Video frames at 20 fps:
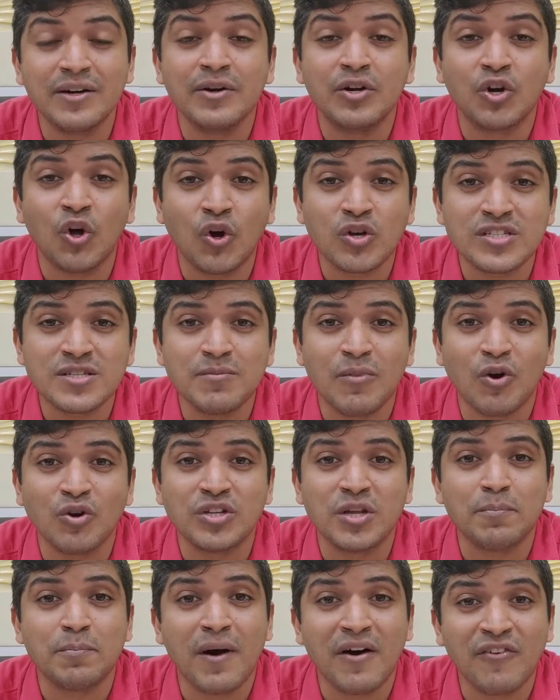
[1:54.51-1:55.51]
talks about
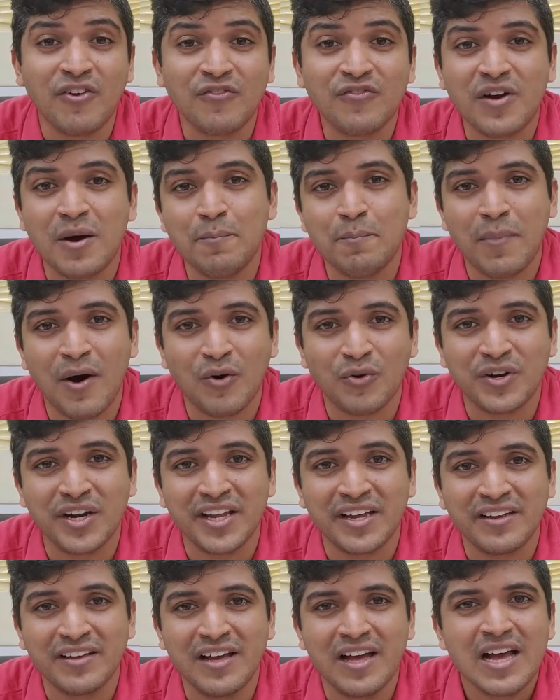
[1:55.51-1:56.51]
the power of compounding.
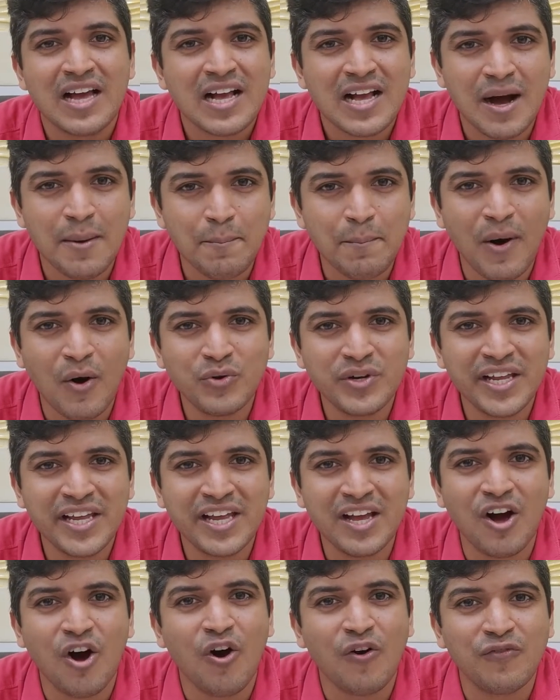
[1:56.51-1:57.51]

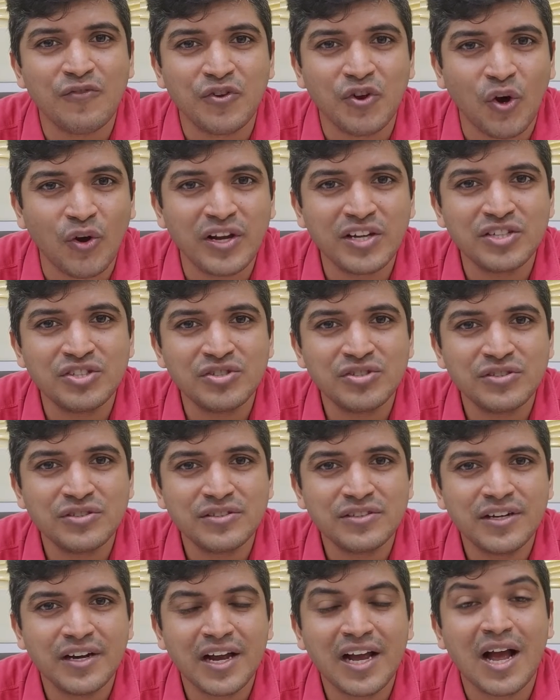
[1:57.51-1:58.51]
Compounding of knowledge,
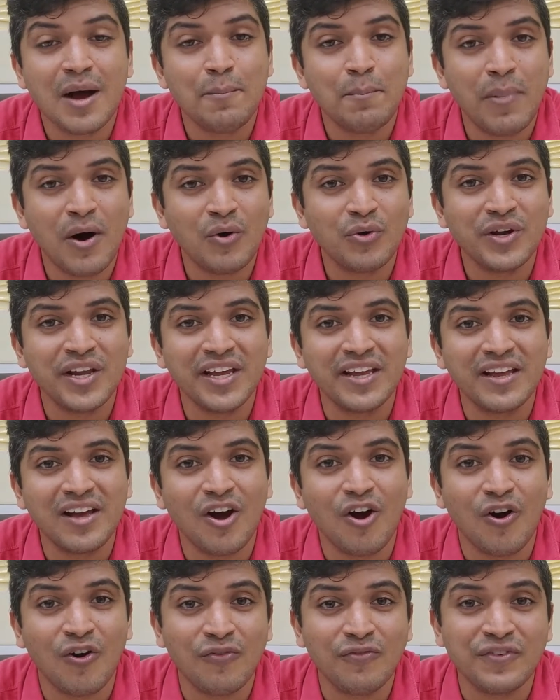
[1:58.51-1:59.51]
compounding
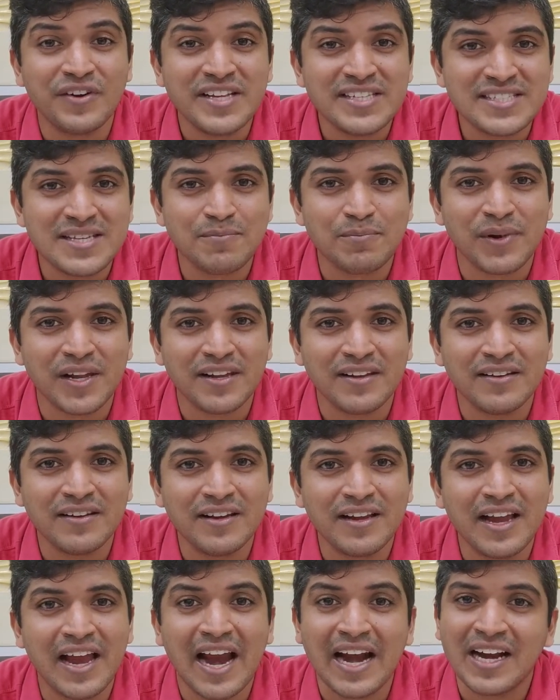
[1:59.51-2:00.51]
of discipline,
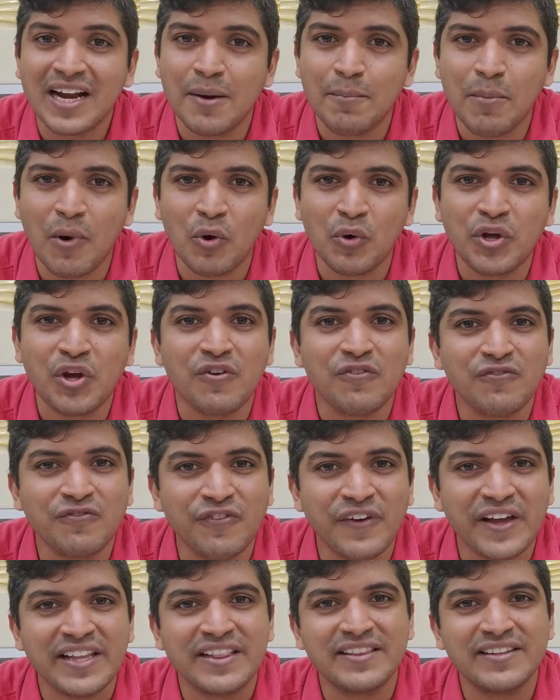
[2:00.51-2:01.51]
and compounding of
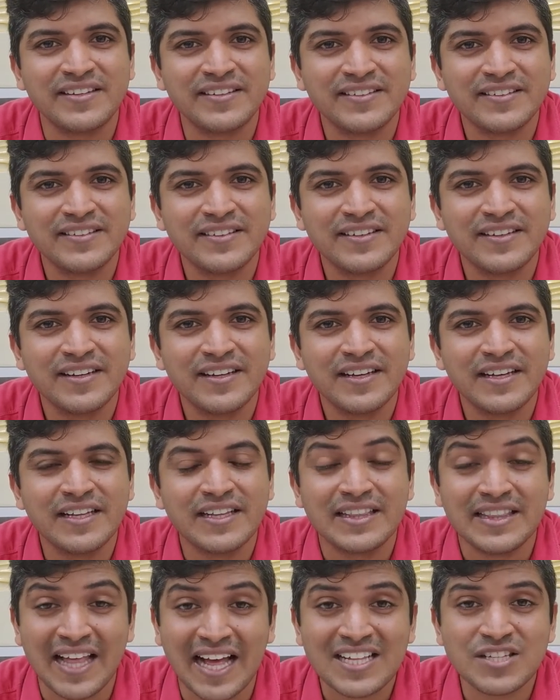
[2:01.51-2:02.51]
faith.
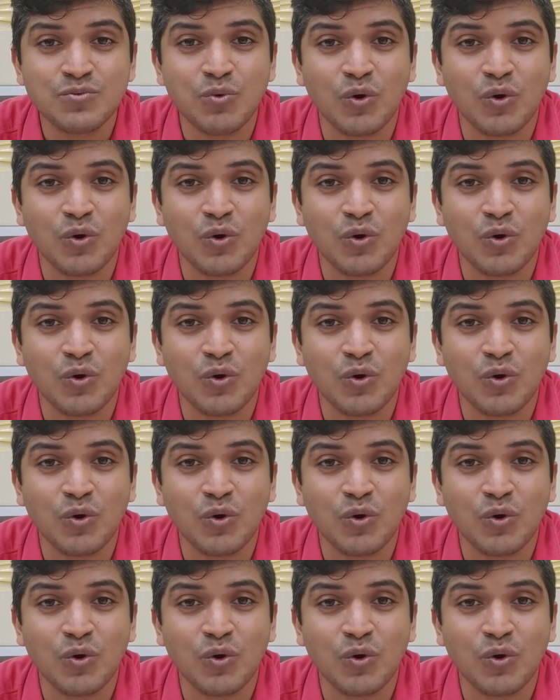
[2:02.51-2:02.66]
That's